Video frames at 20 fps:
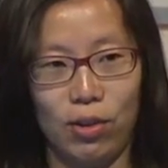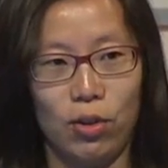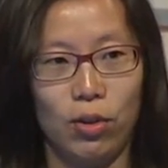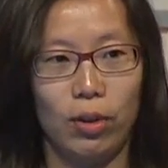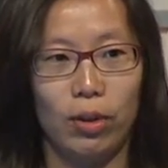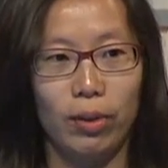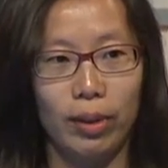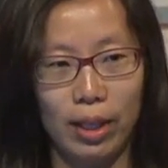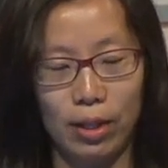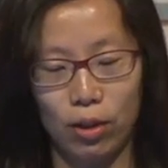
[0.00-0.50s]
to
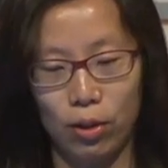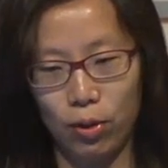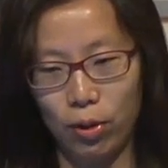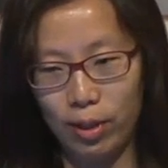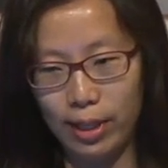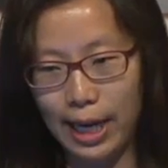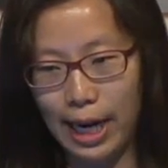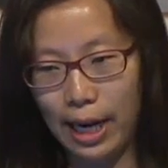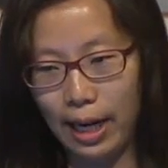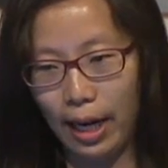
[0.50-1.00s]
look into your
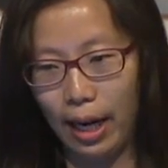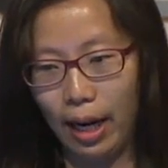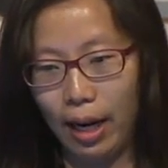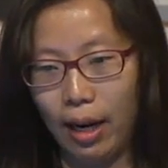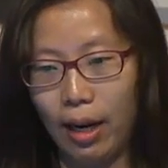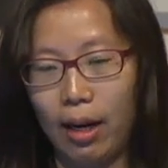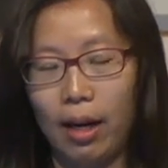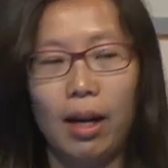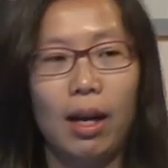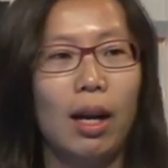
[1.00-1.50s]
data.
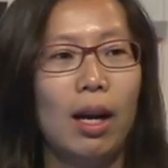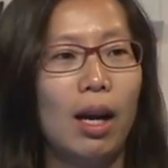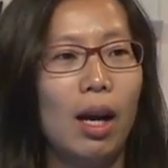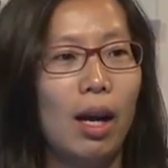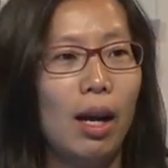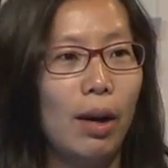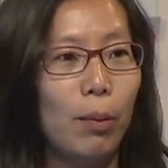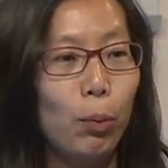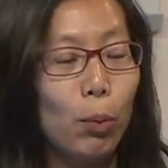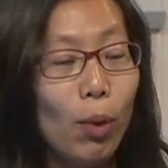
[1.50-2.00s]

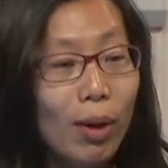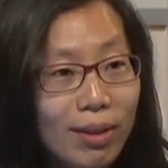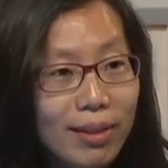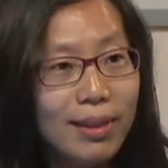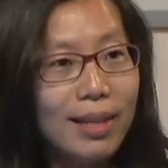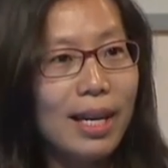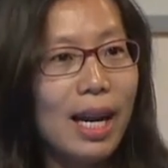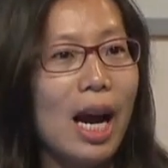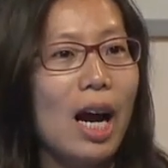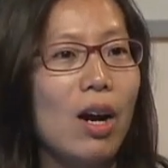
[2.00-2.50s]
Once
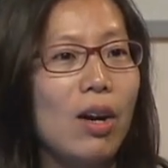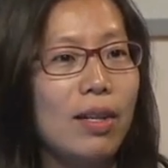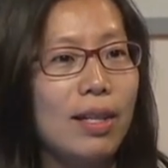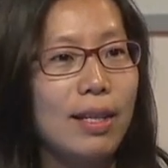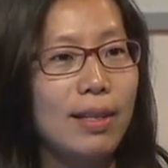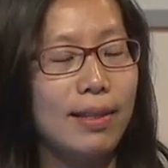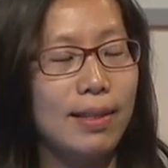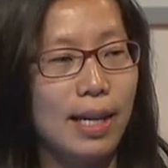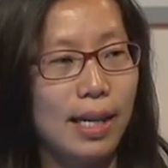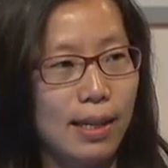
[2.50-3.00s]
they hire
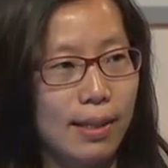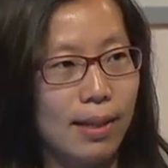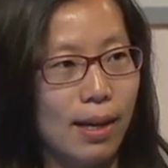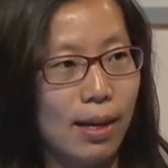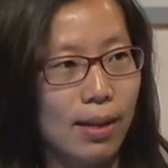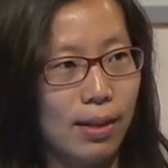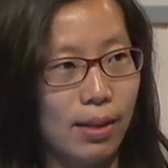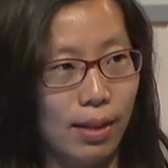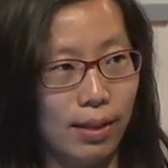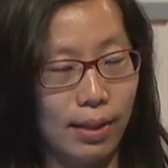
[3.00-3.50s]
these data
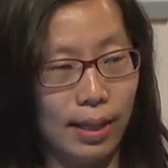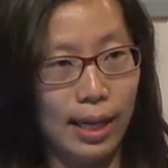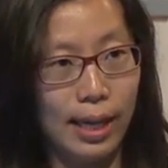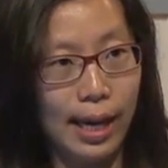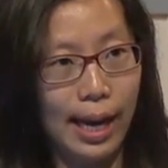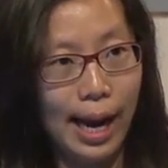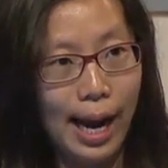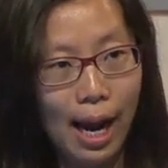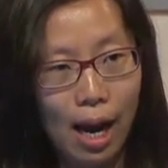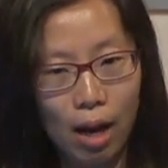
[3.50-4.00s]
scientists
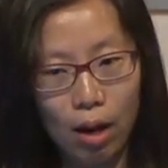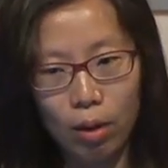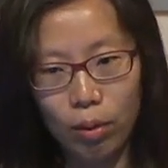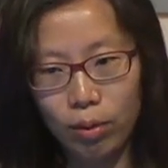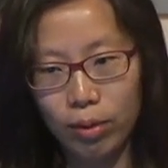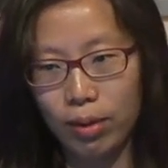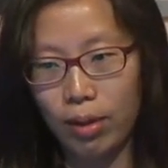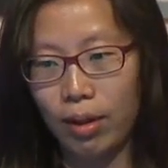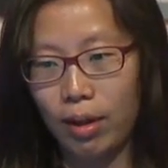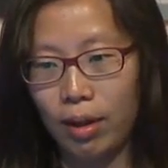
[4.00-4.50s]

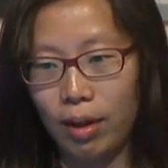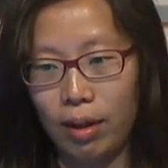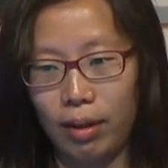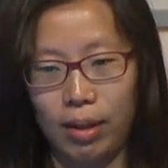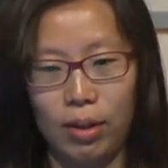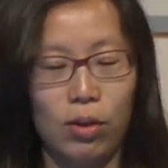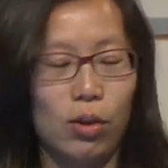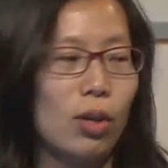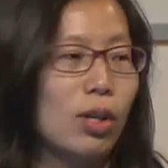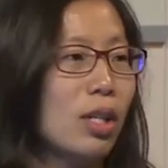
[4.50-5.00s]
in-house,
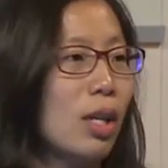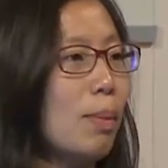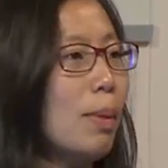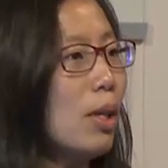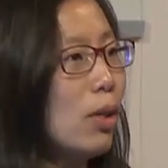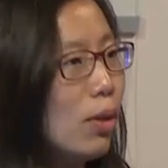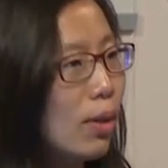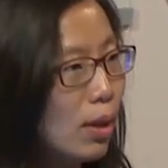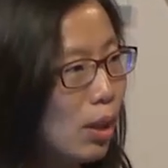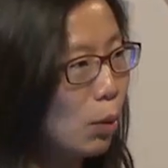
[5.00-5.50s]
they turn them
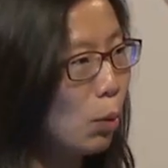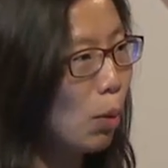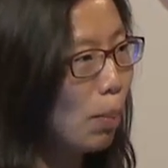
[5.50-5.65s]
into SQL